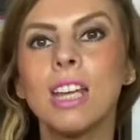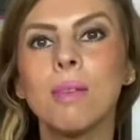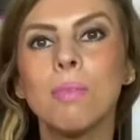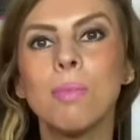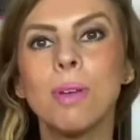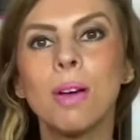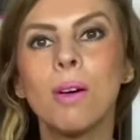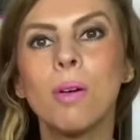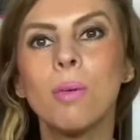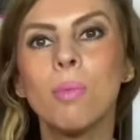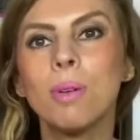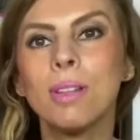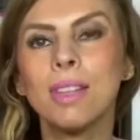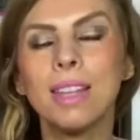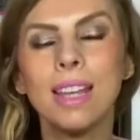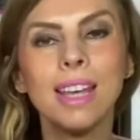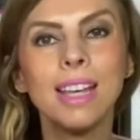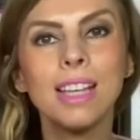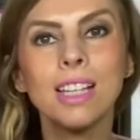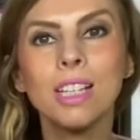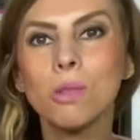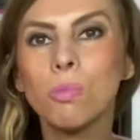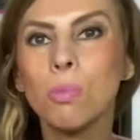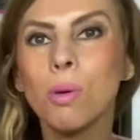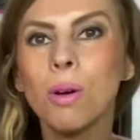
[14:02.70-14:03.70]
it up with
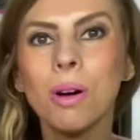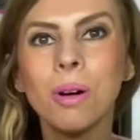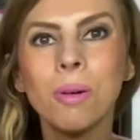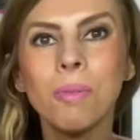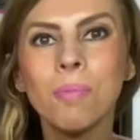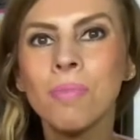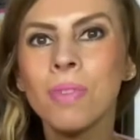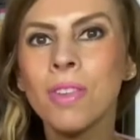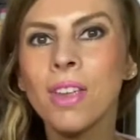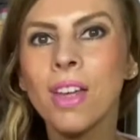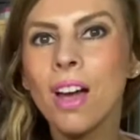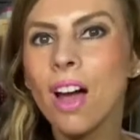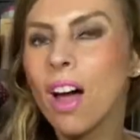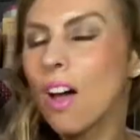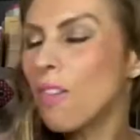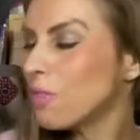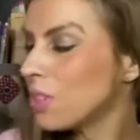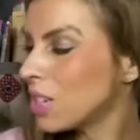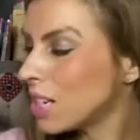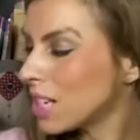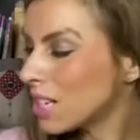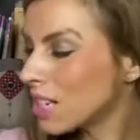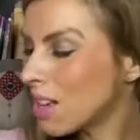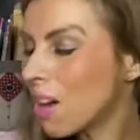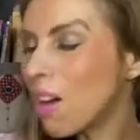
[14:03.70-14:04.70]
this. But I've
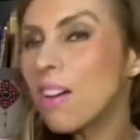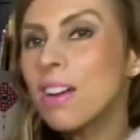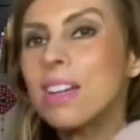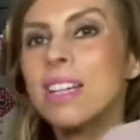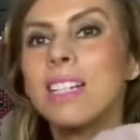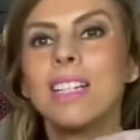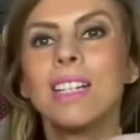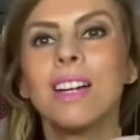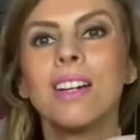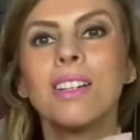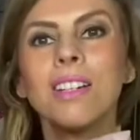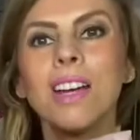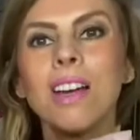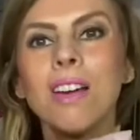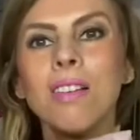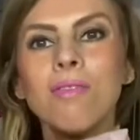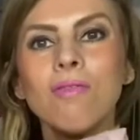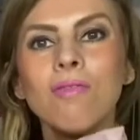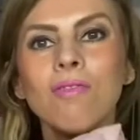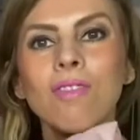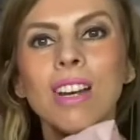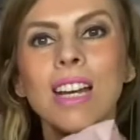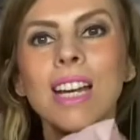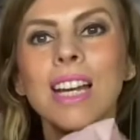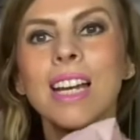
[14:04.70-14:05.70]
decided I don't
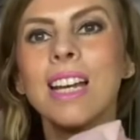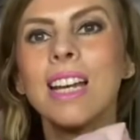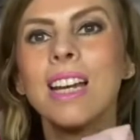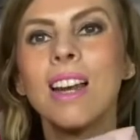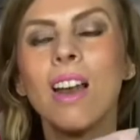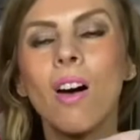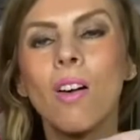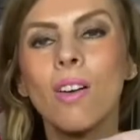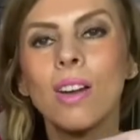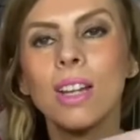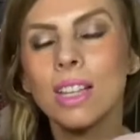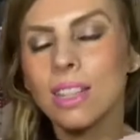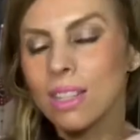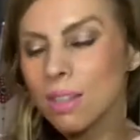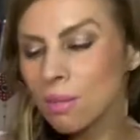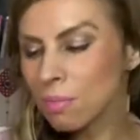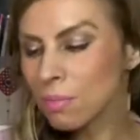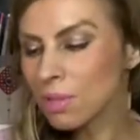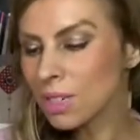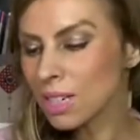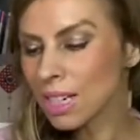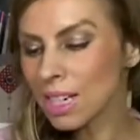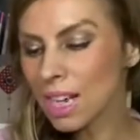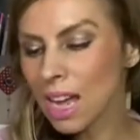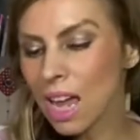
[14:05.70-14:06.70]
really like them
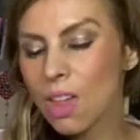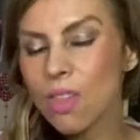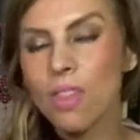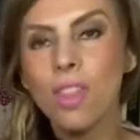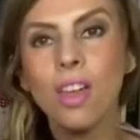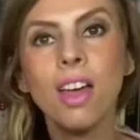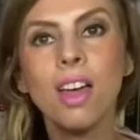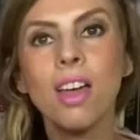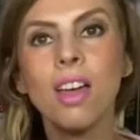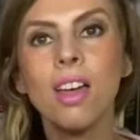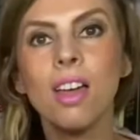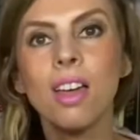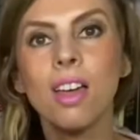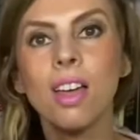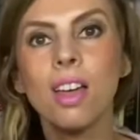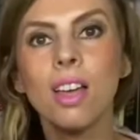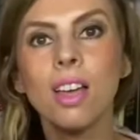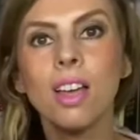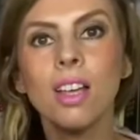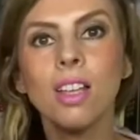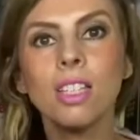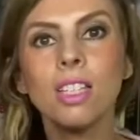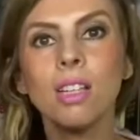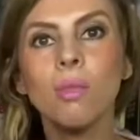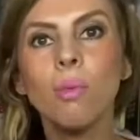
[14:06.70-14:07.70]
together.
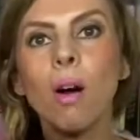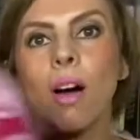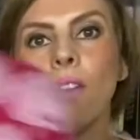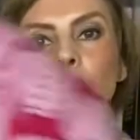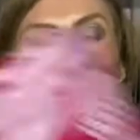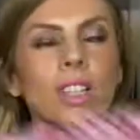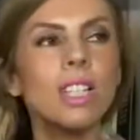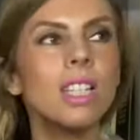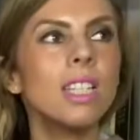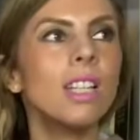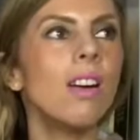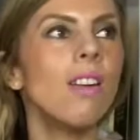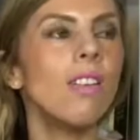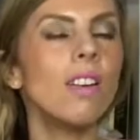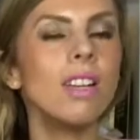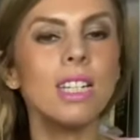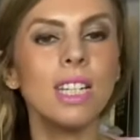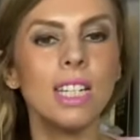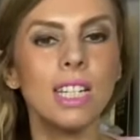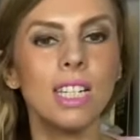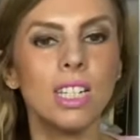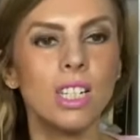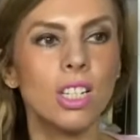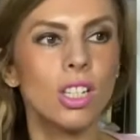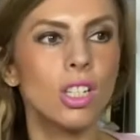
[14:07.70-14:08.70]
So I've
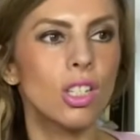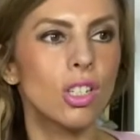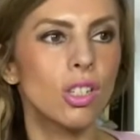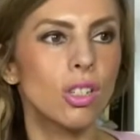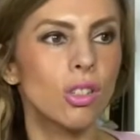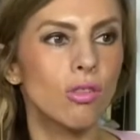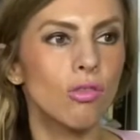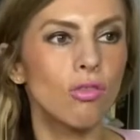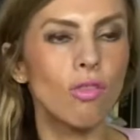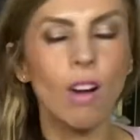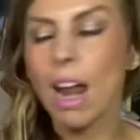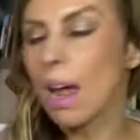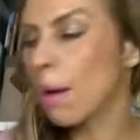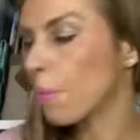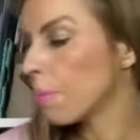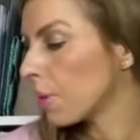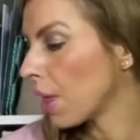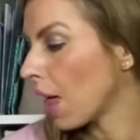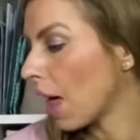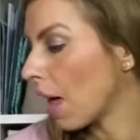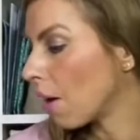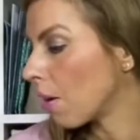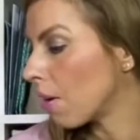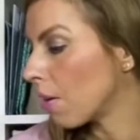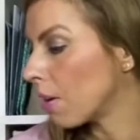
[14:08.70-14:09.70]
decided to scrap
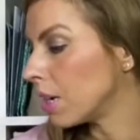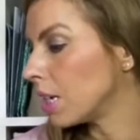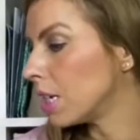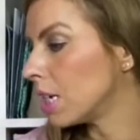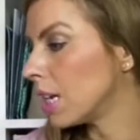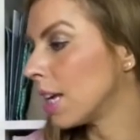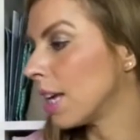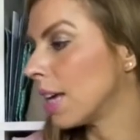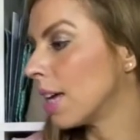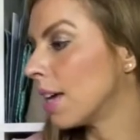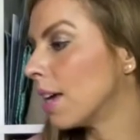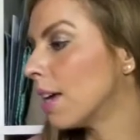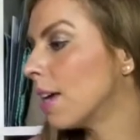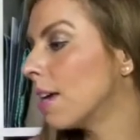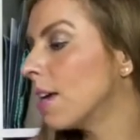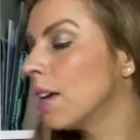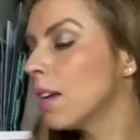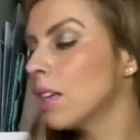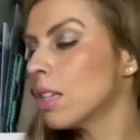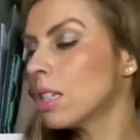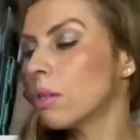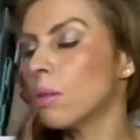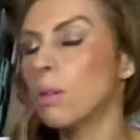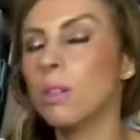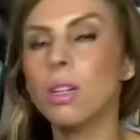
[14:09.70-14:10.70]
that idea.
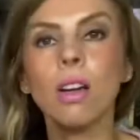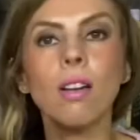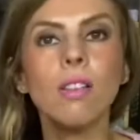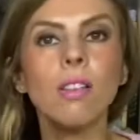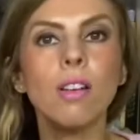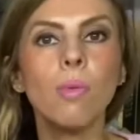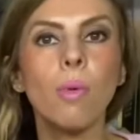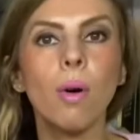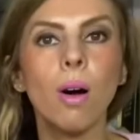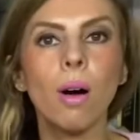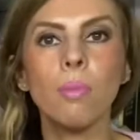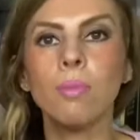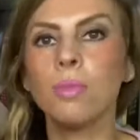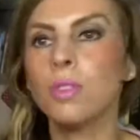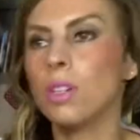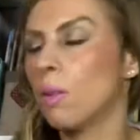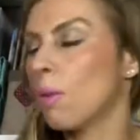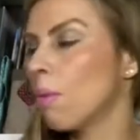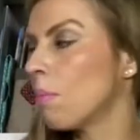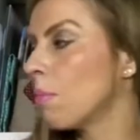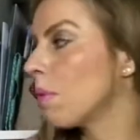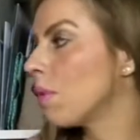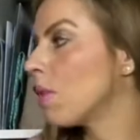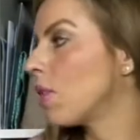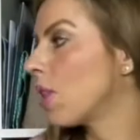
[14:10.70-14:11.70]
So I don't know what I'm
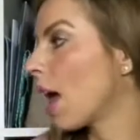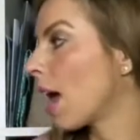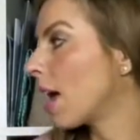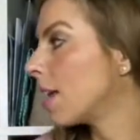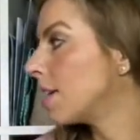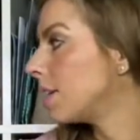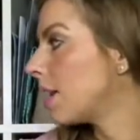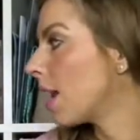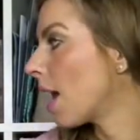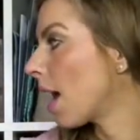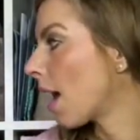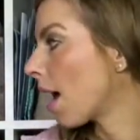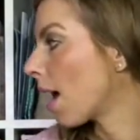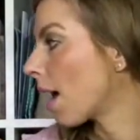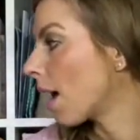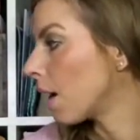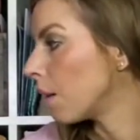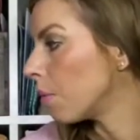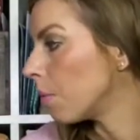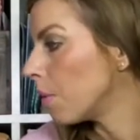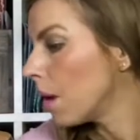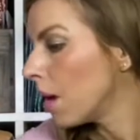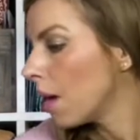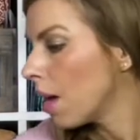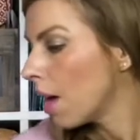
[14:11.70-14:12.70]
doing with that
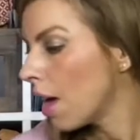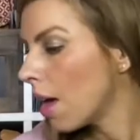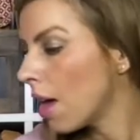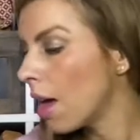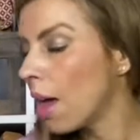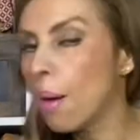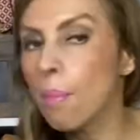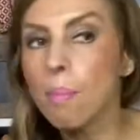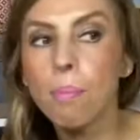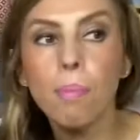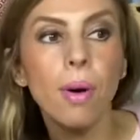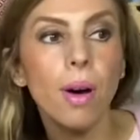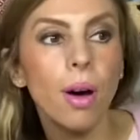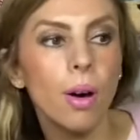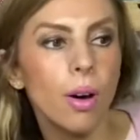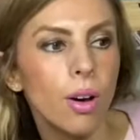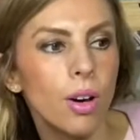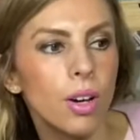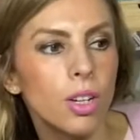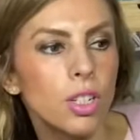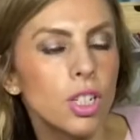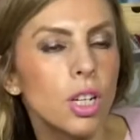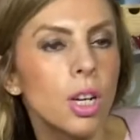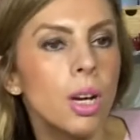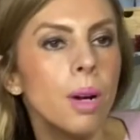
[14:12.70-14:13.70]
now.
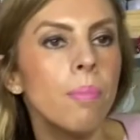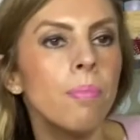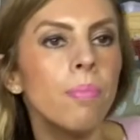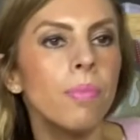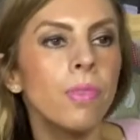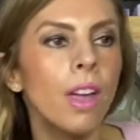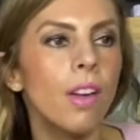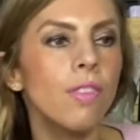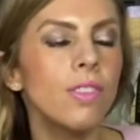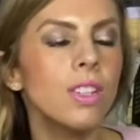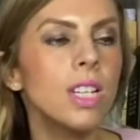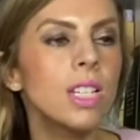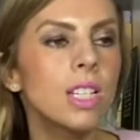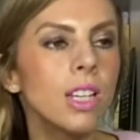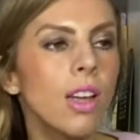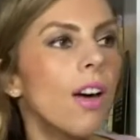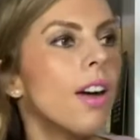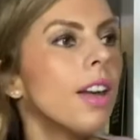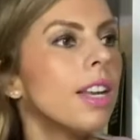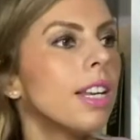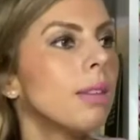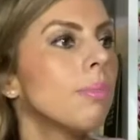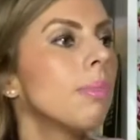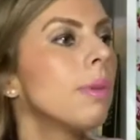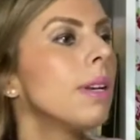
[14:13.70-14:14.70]
But I've
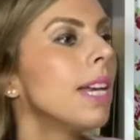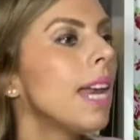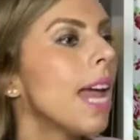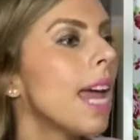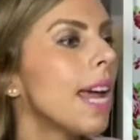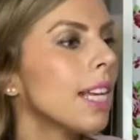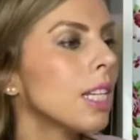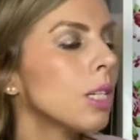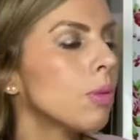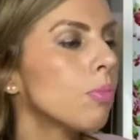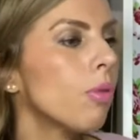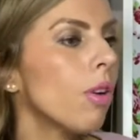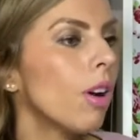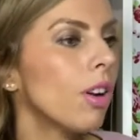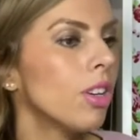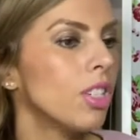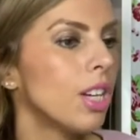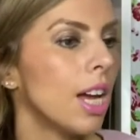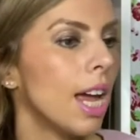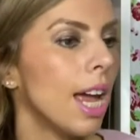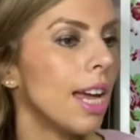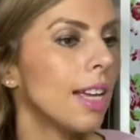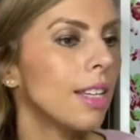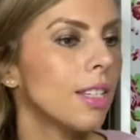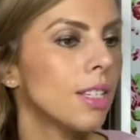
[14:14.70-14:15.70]
decided my next
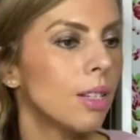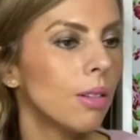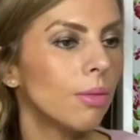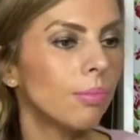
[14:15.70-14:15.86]
project